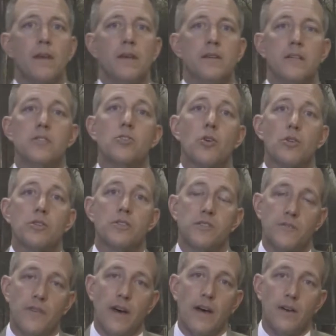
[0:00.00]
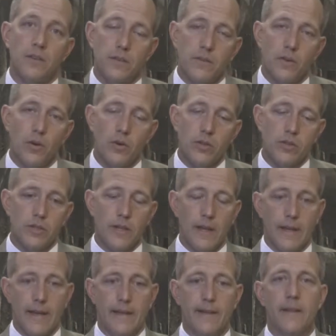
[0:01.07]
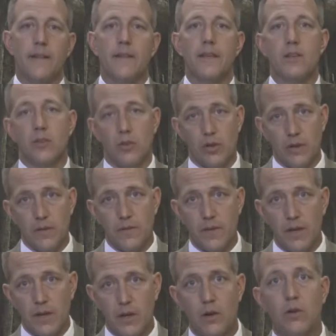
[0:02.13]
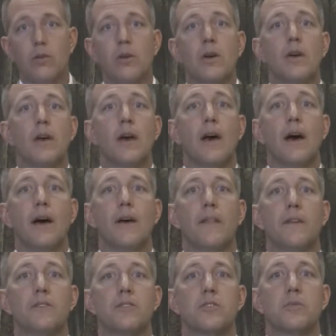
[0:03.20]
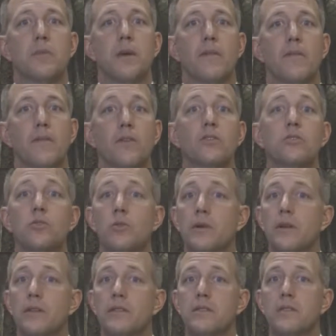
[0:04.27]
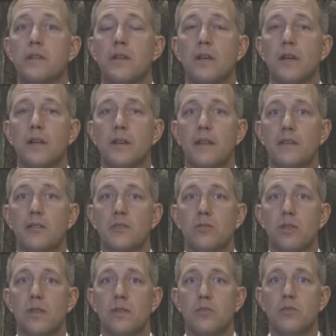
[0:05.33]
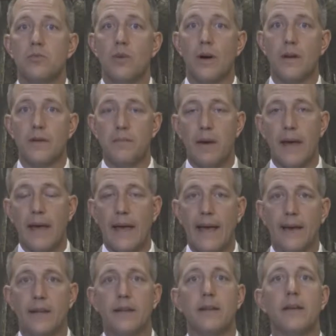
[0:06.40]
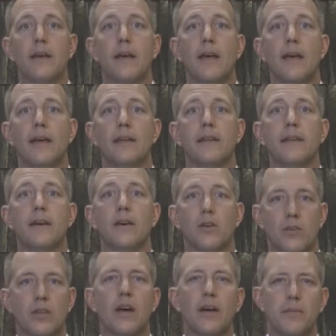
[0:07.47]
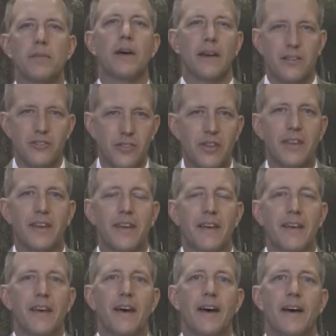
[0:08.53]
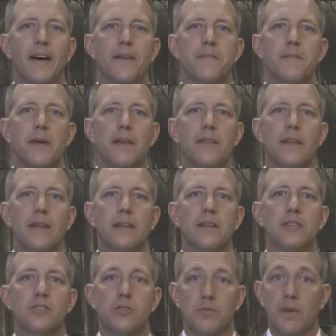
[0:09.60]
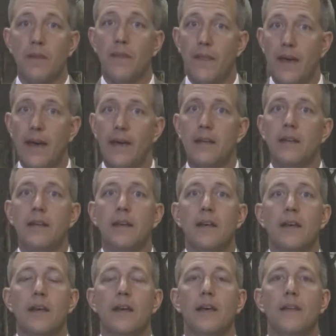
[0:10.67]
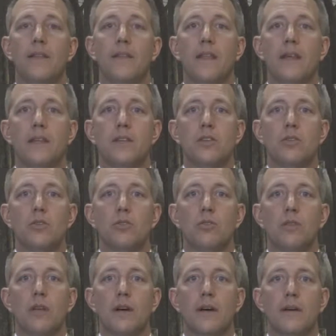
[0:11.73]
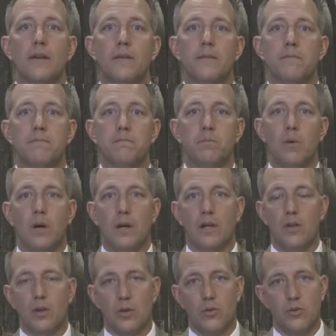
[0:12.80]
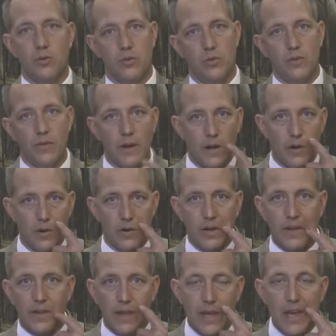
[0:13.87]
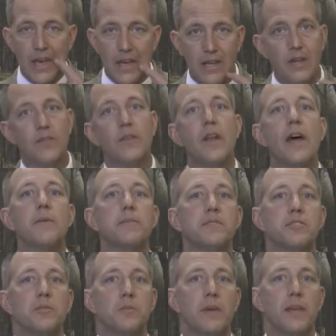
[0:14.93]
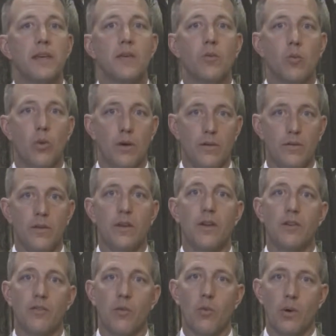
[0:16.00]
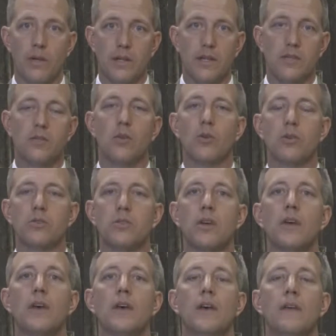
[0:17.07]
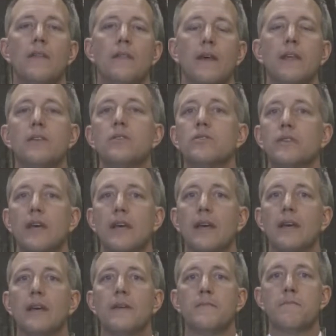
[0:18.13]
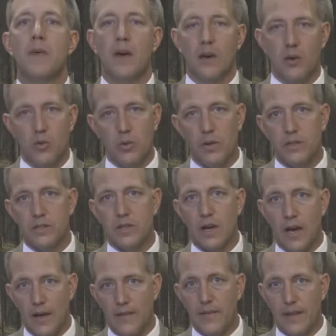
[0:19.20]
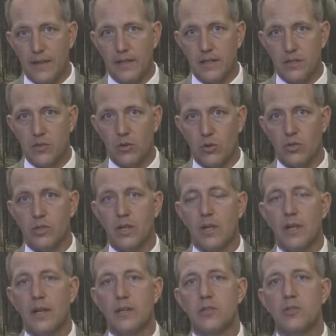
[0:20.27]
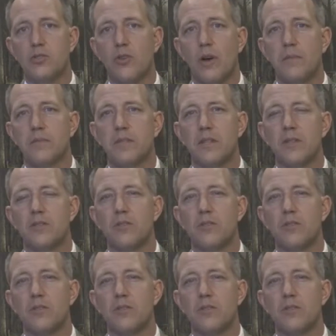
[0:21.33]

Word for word: discourse is found, of course, and then you'll look at the video. There's going to be a verse quiz that you'll need to write by hand, and or type, actually, and then submit that, and then you'll look through the video. And at the end, if it happens to be one video for one discourse, then you'll take a quiz on that discourse. It just so happens that the